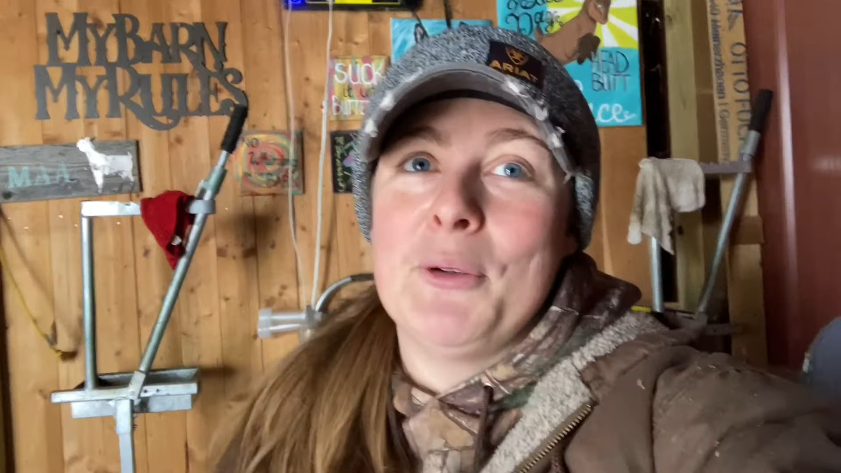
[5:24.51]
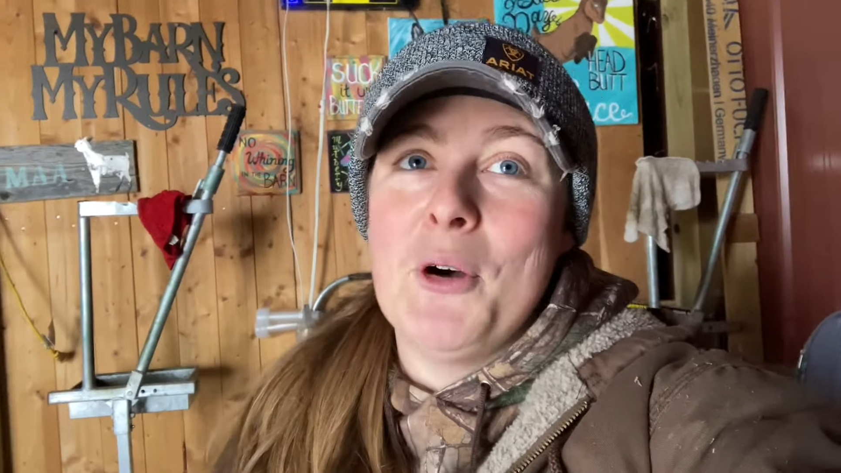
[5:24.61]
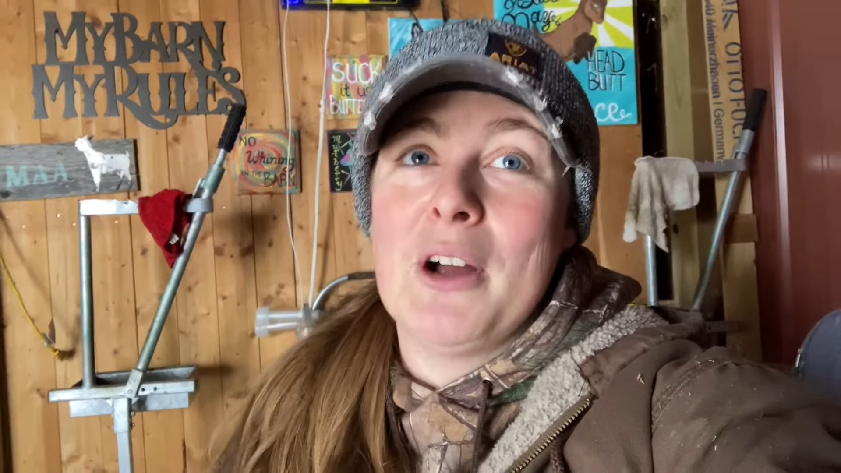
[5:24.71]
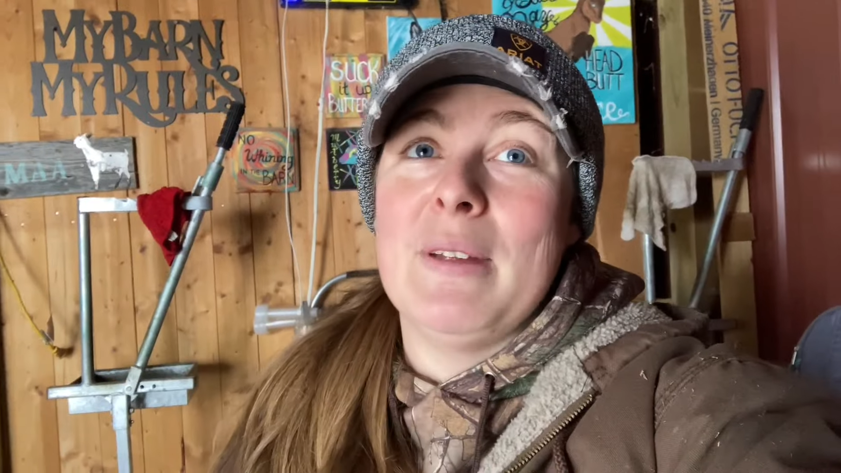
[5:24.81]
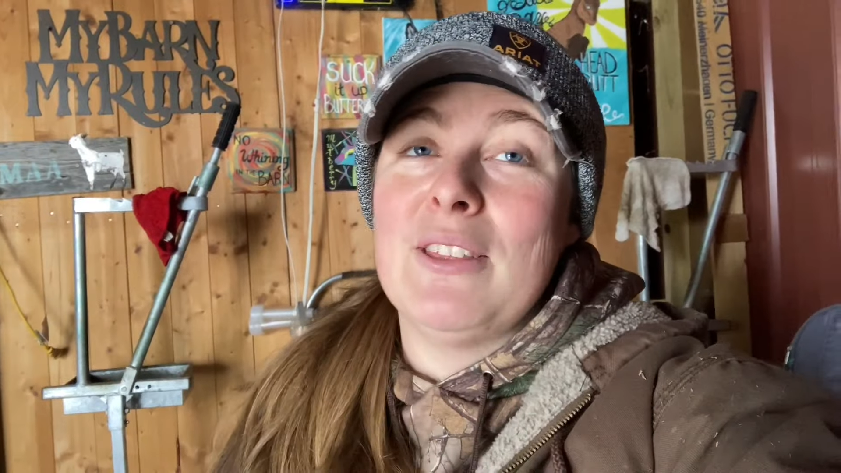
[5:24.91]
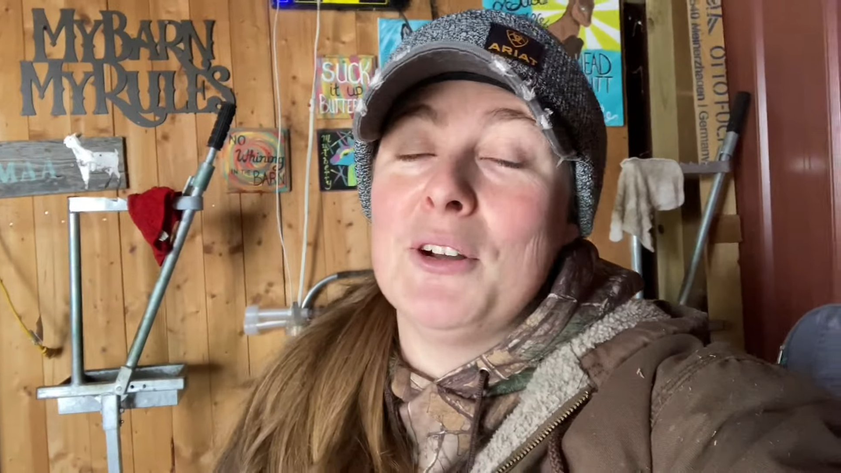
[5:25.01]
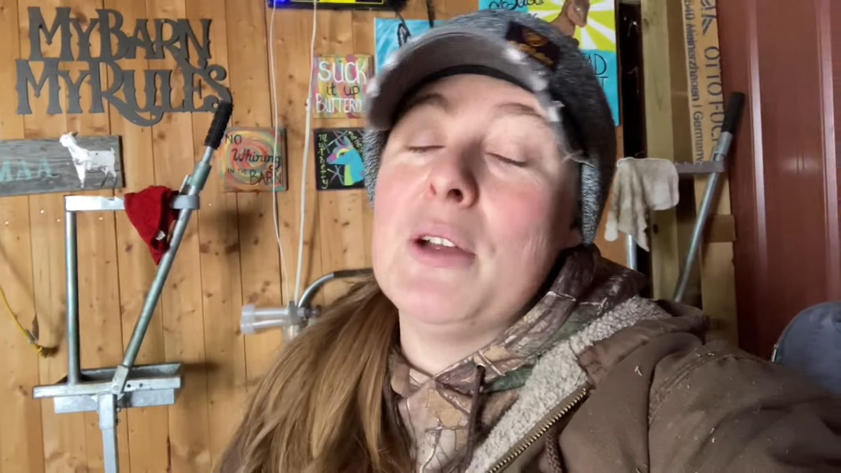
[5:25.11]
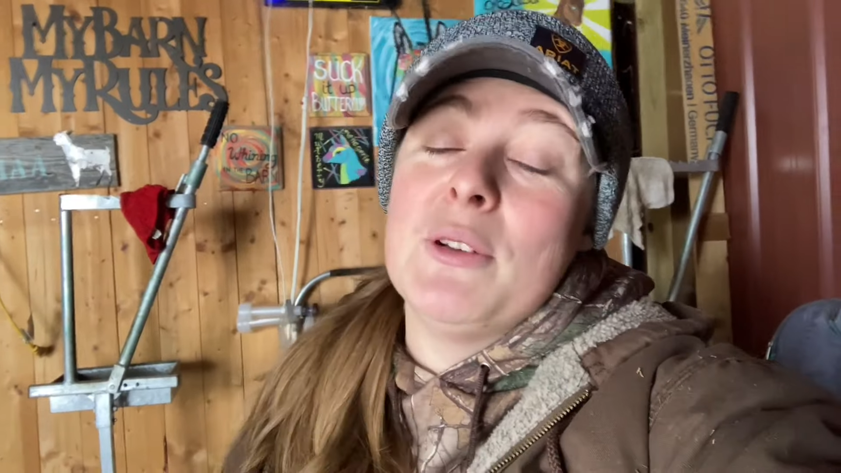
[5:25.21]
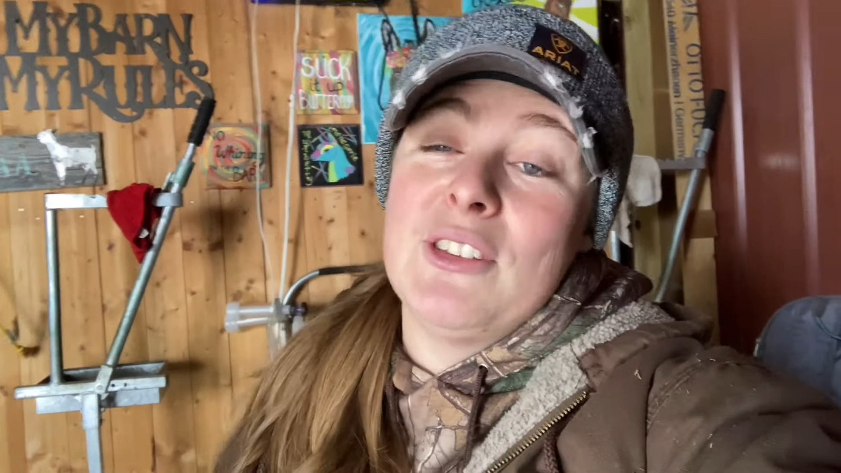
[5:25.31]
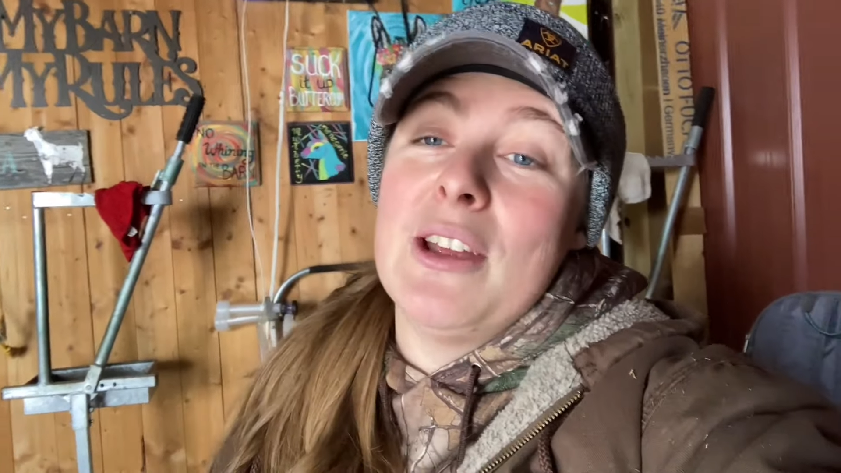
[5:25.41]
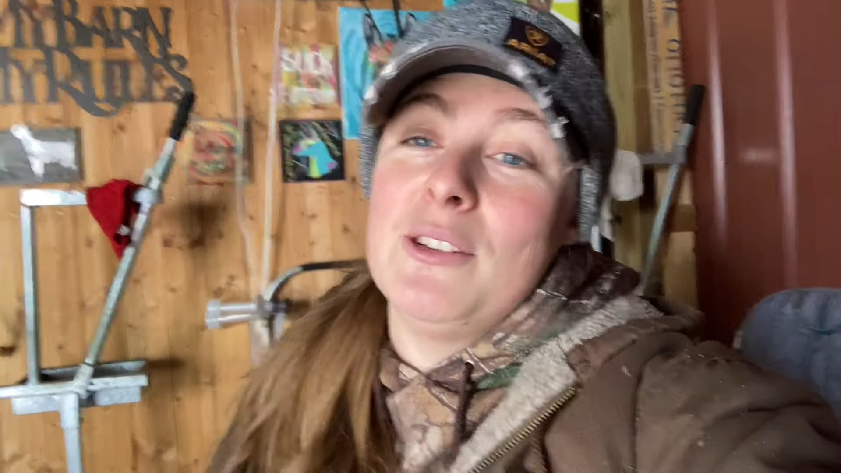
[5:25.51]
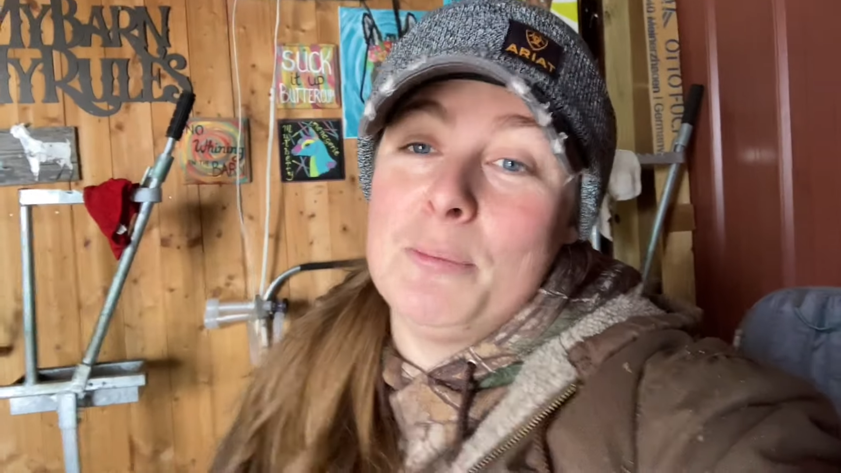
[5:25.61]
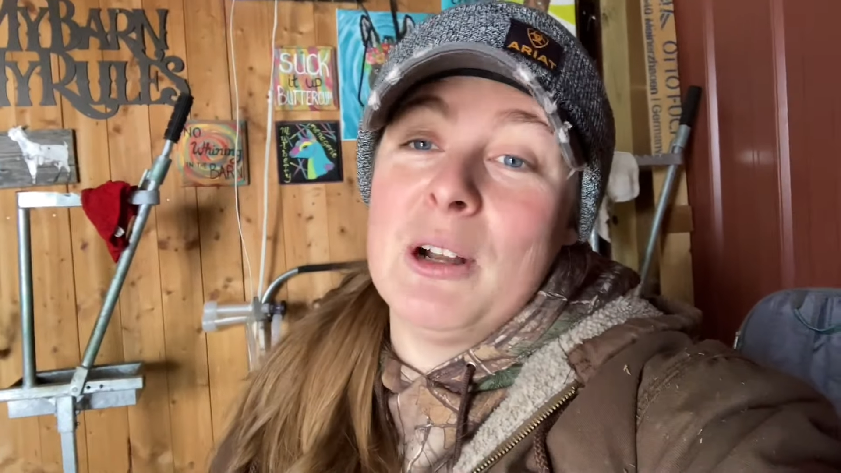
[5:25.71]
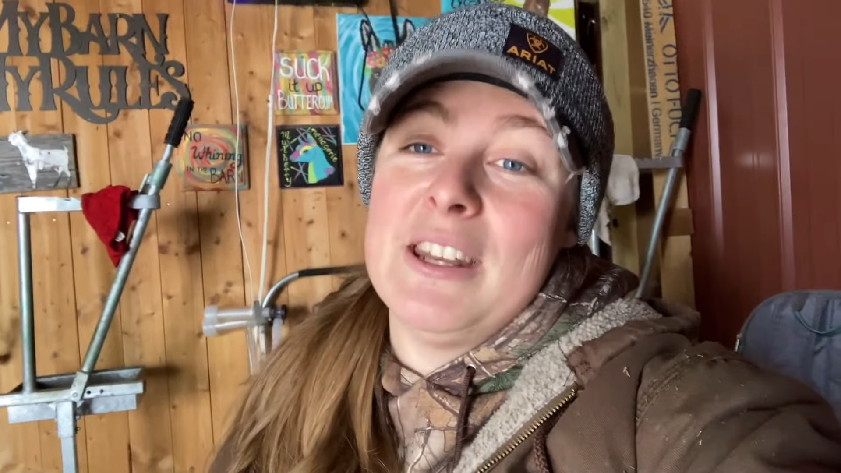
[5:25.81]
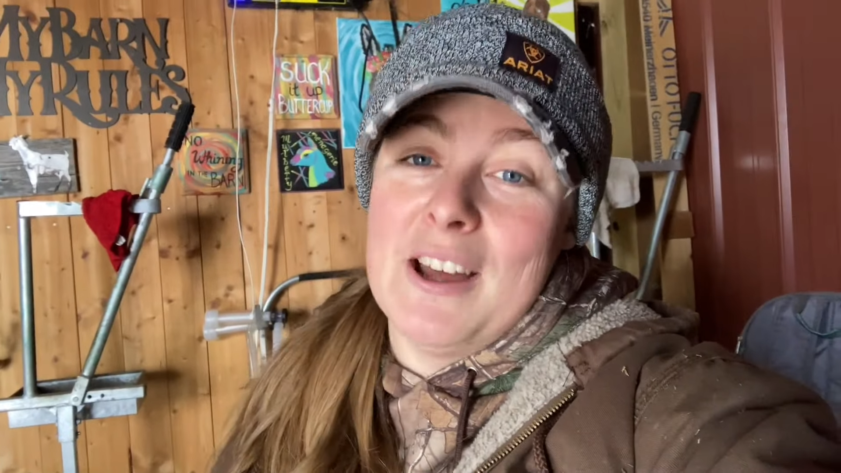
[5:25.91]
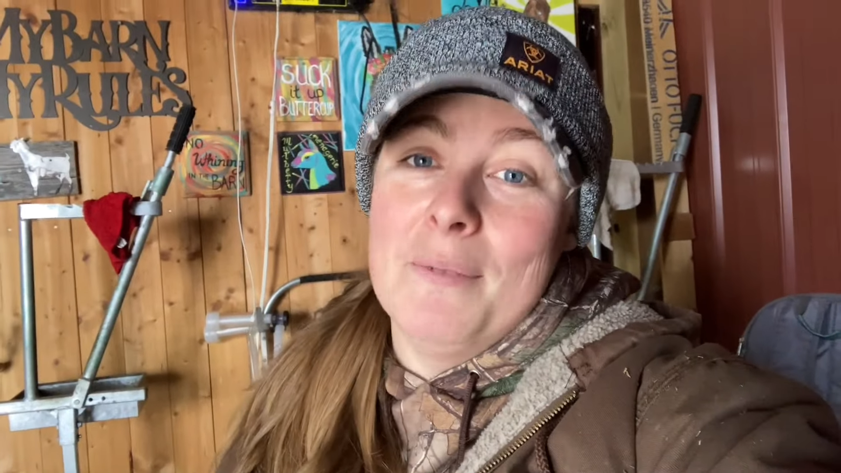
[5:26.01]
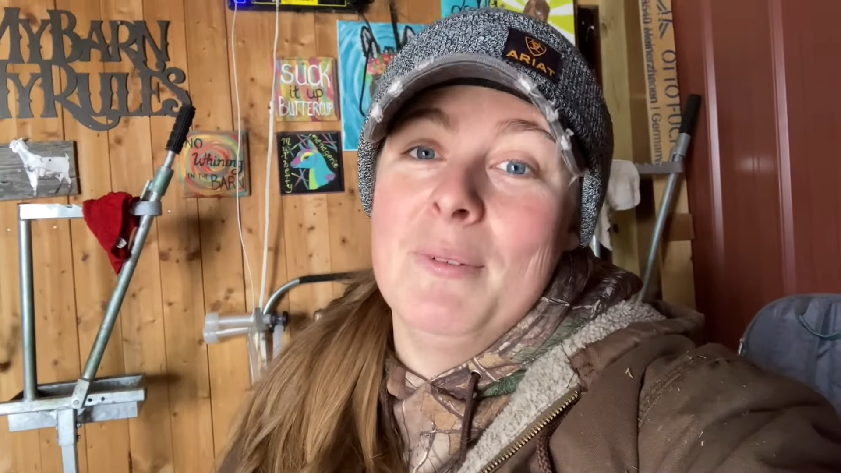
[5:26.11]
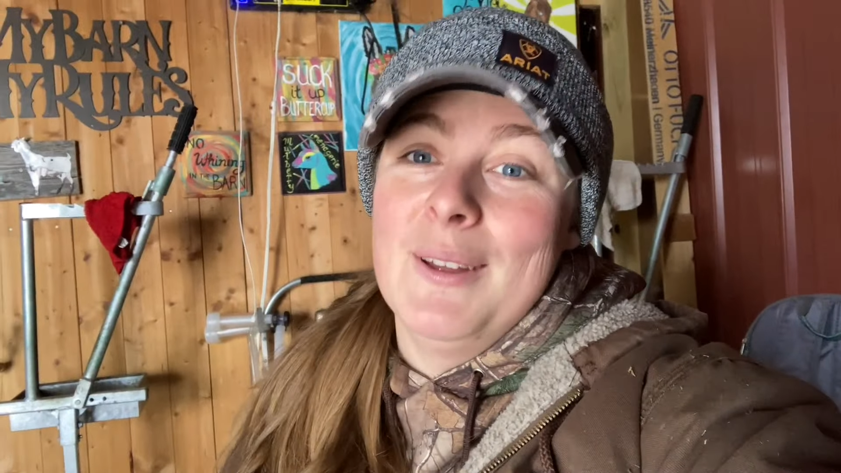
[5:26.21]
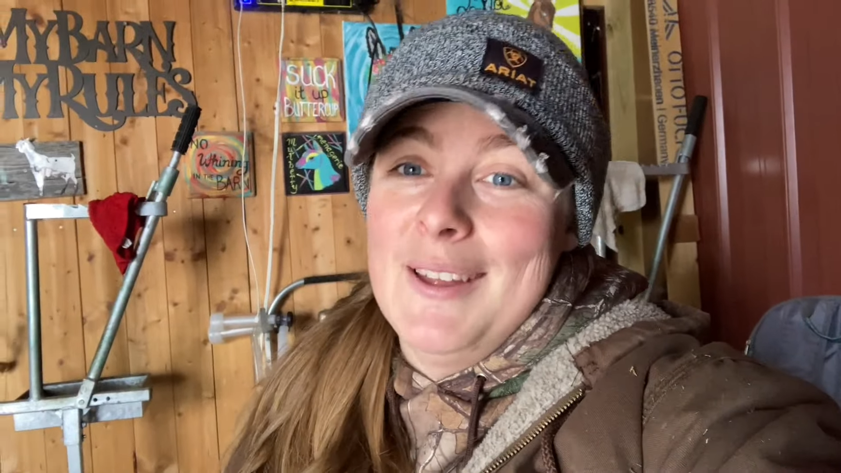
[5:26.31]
walk me through and it was, it was pretty dumb.